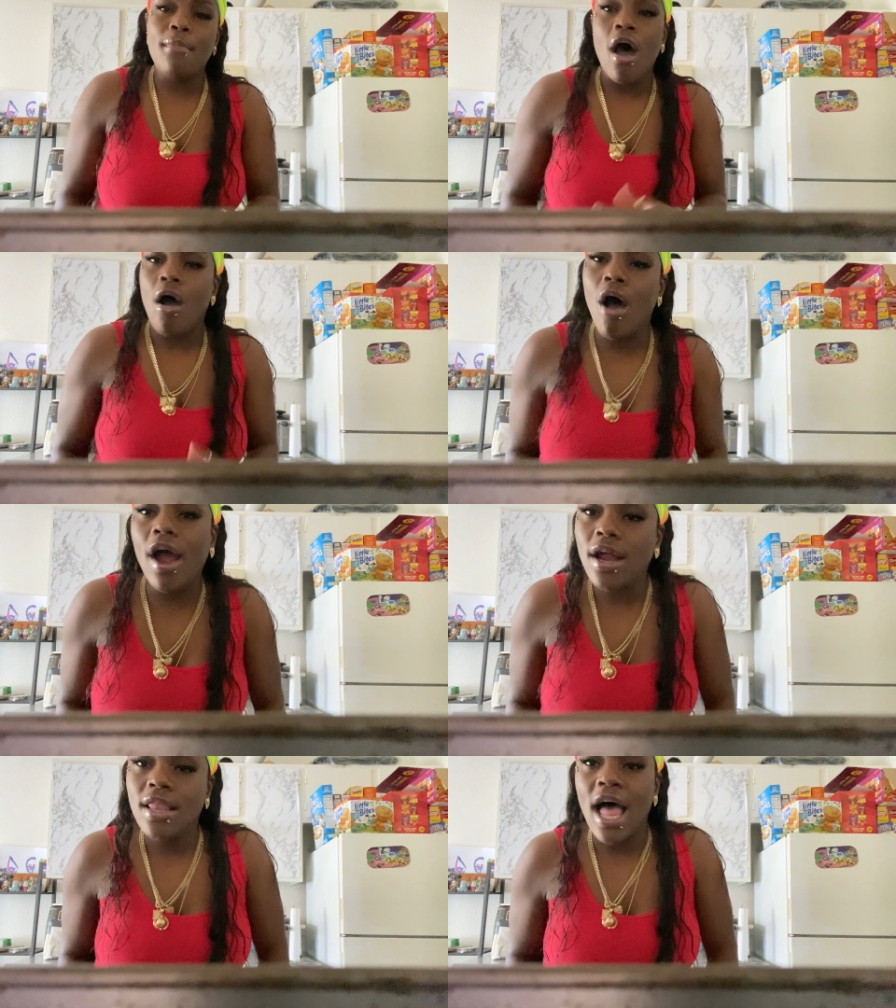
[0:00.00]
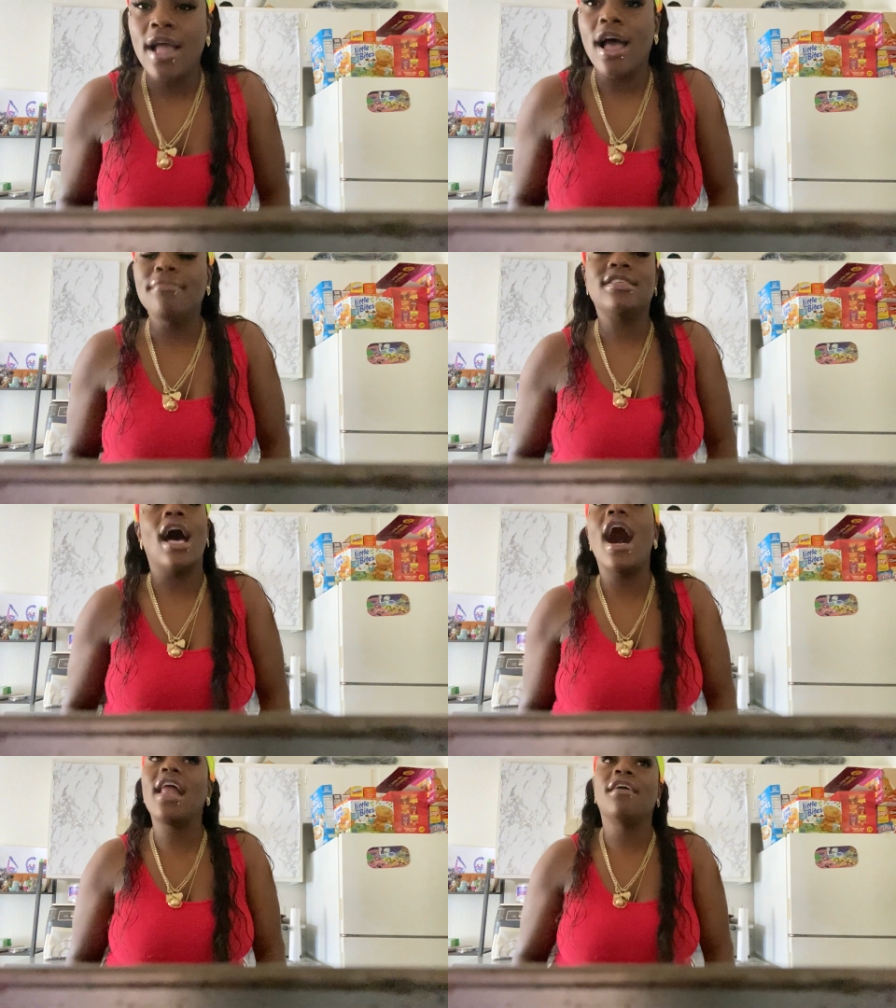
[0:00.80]
in my heart. Like I'm
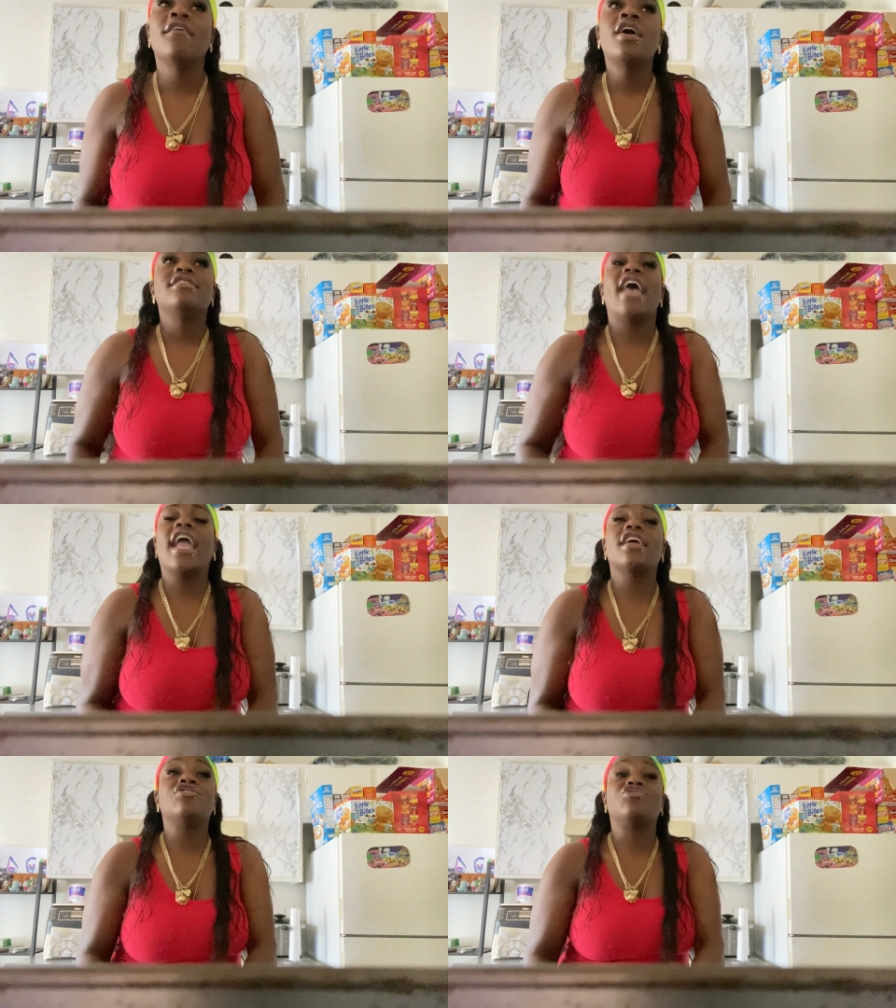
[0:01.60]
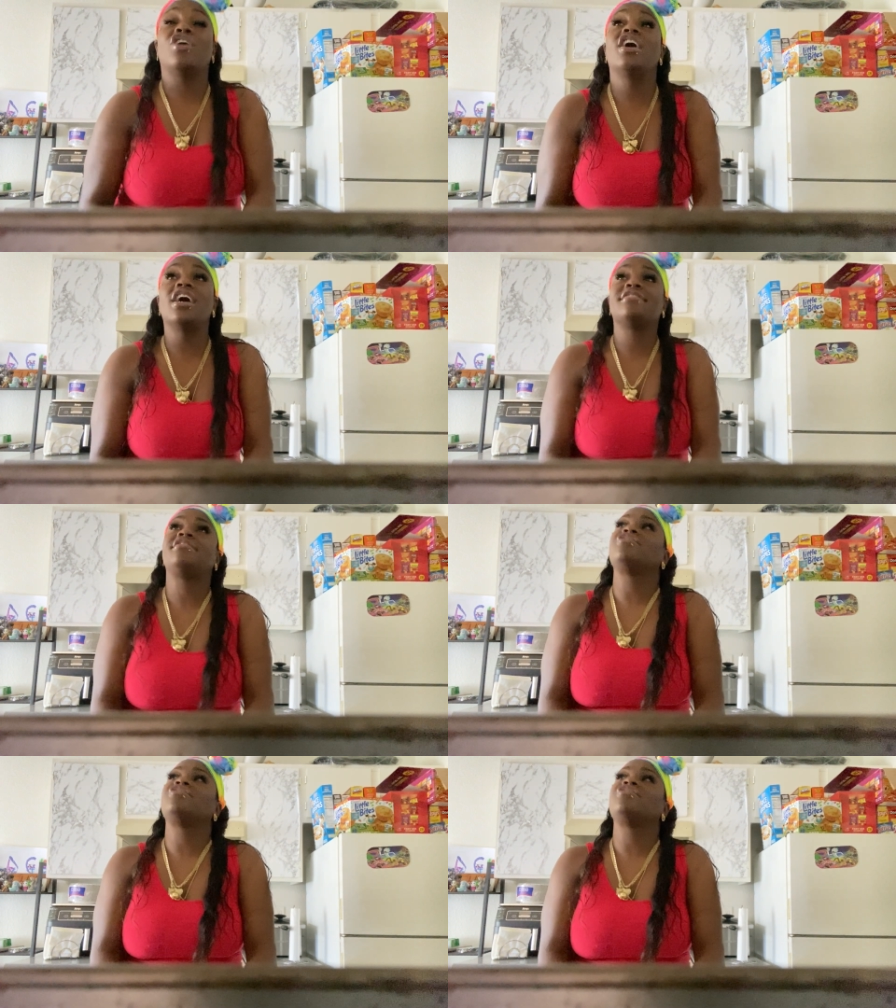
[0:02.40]
tired of taking drugs